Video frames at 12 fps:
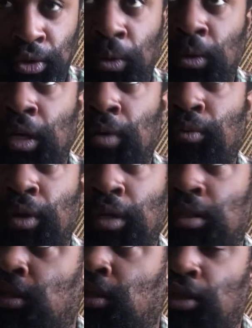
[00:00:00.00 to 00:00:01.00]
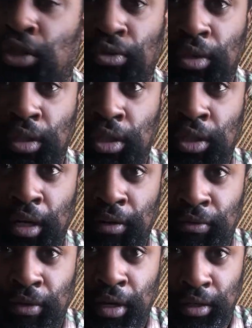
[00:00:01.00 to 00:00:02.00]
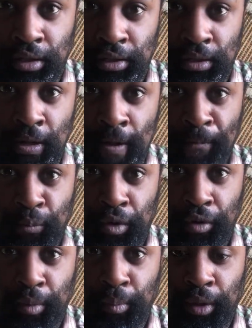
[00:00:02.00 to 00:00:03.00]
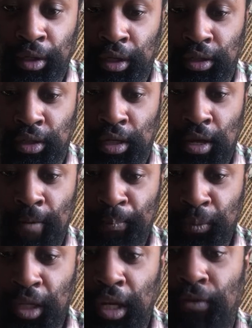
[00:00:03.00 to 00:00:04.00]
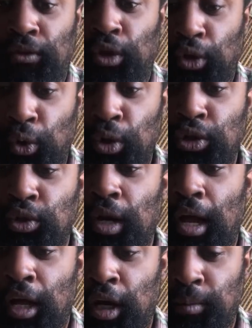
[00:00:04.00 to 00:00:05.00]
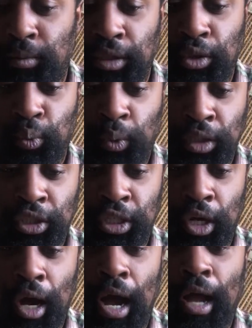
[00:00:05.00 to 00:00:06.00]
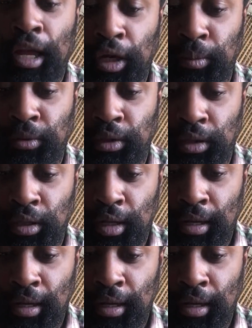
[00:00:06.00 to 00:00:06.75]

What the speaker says: Don't come running to these streets trying to find us. All right, because if the Lord do not help thee, whence shall I help thee?